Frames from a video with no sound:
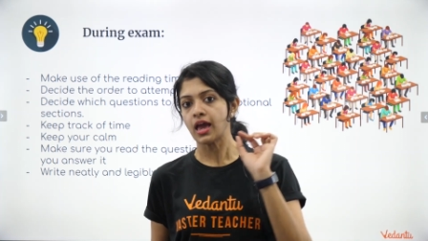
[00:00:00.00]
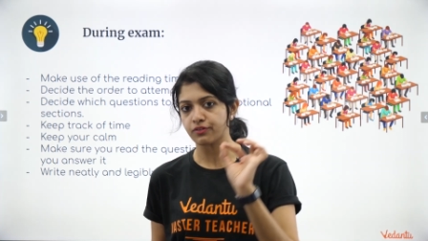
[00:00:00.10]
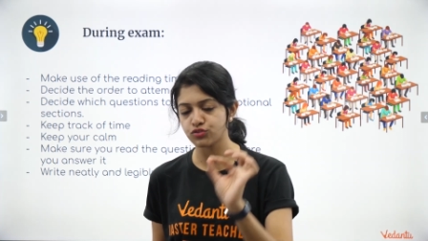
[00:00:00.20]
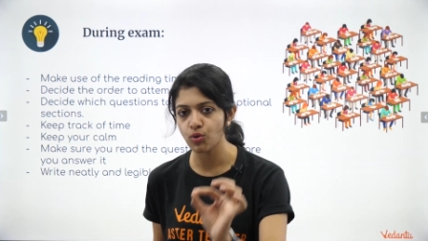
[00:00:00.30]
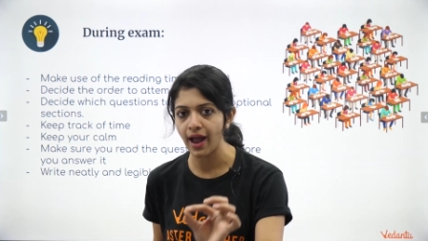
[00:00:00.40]

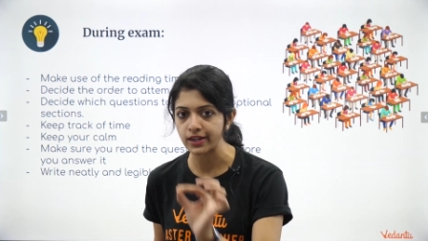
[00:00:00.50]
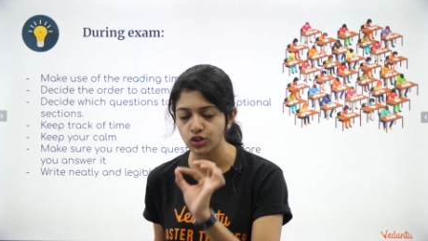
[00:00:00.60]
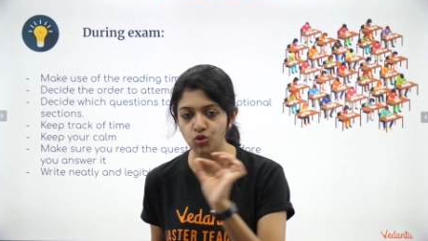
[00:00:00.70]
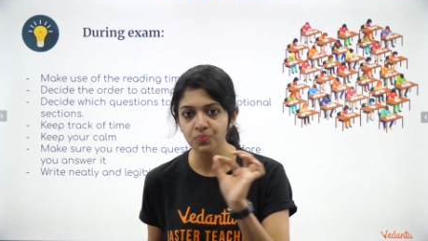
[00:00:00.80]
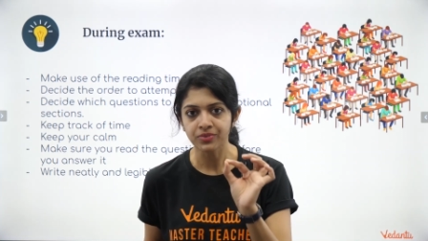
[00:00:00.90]
if you had
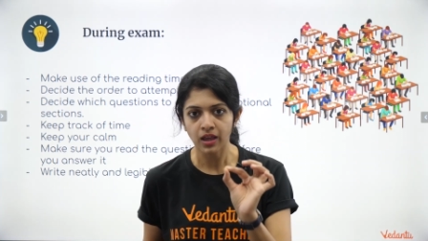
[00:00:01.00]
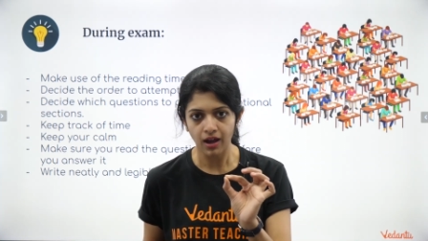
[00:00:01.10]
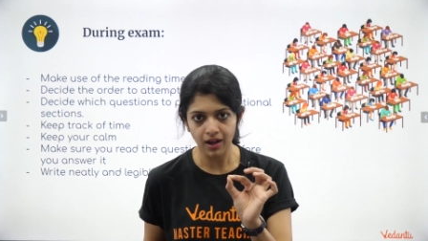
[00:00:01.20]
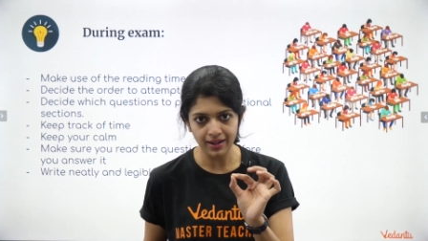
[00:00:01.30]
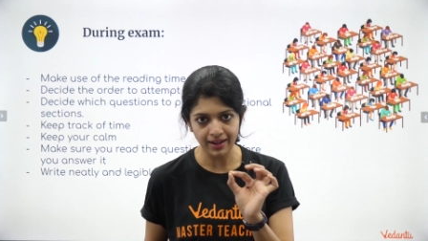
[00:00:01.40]
to
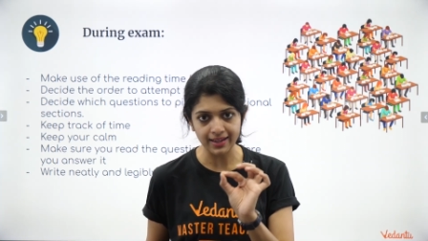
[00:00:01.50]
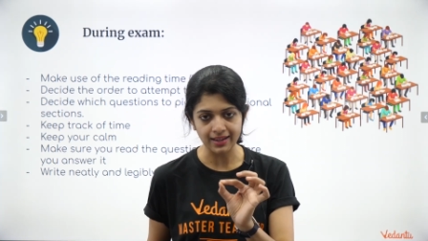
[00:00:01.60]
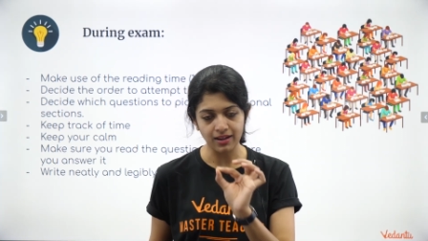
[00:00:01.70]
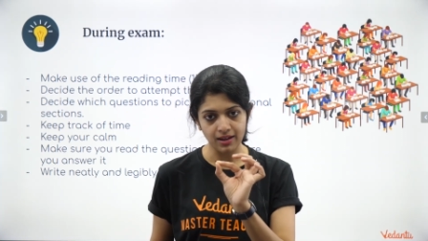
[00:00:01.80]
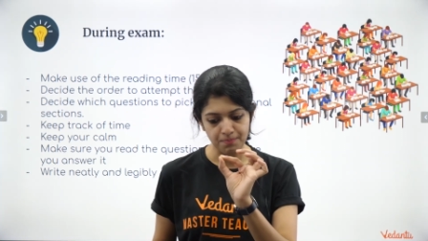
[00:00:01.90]

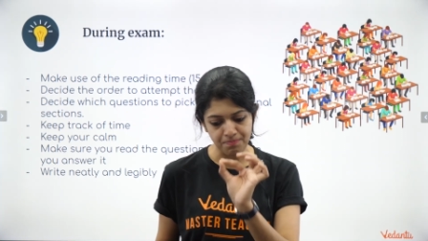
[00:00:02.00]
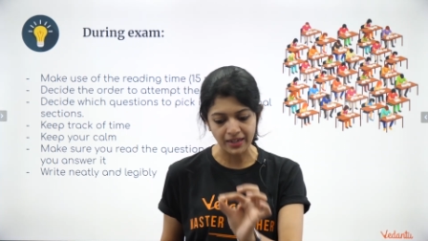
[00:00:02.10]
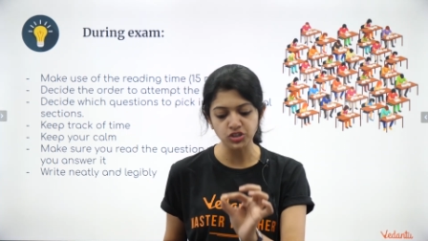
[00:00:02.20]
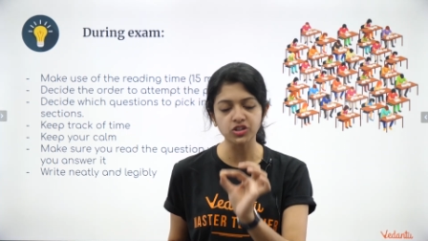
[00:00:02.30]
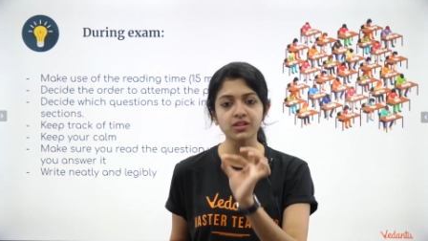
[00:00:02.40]
like
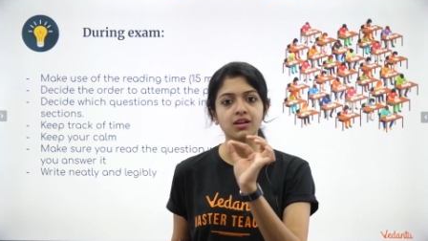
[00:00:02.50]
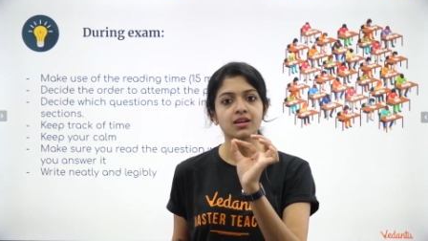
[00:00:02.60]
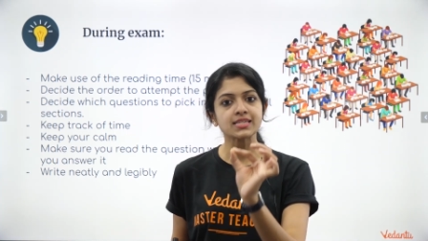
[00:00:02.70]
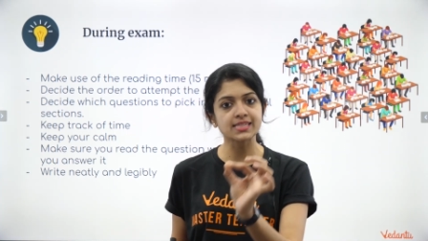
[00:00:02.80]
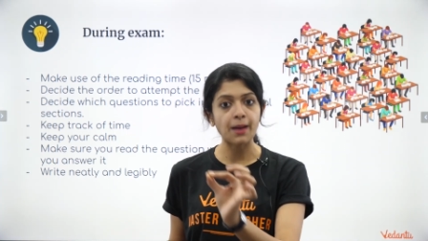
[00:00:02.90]
mention
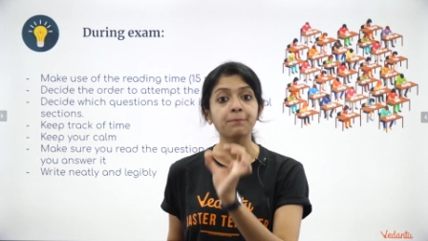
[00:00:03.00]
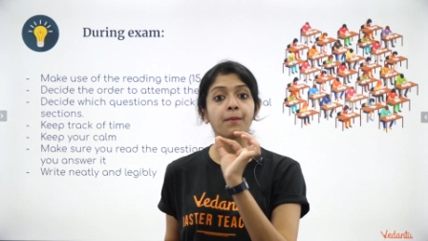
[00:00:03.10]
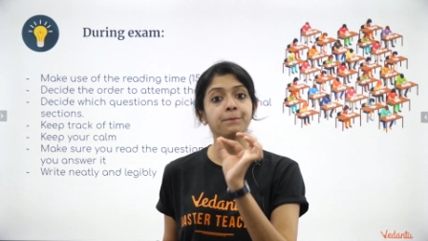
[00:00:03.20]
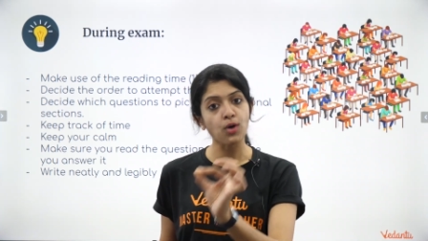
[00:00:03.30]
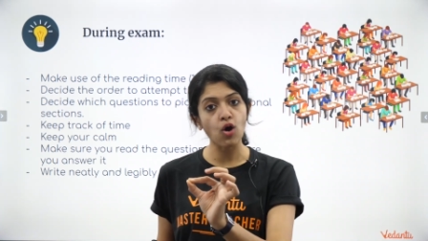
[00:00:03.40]

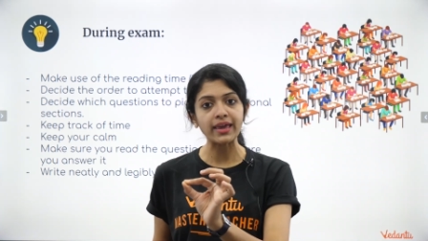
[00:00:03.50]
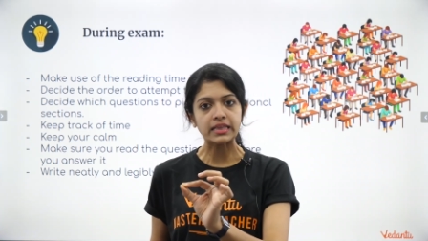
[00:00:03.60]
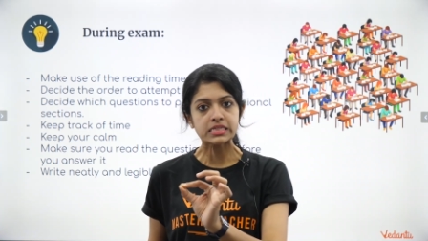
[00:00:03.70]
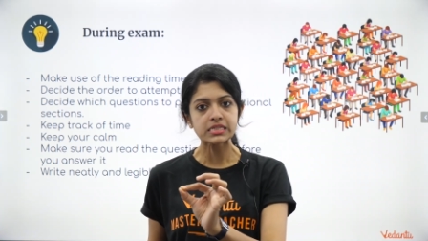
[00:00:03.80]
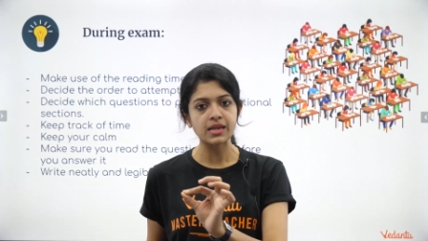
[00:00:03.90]
sub
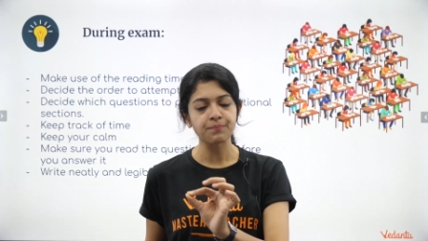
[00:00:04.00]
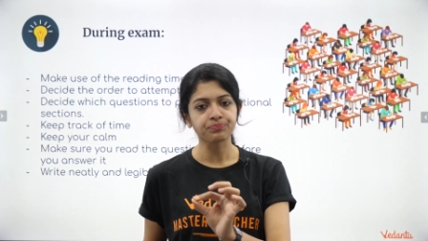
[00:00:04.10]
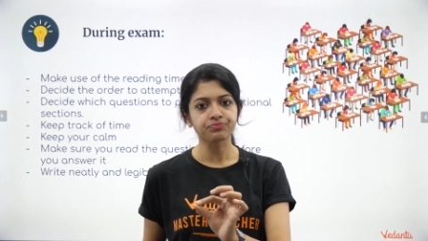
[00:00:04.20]
points,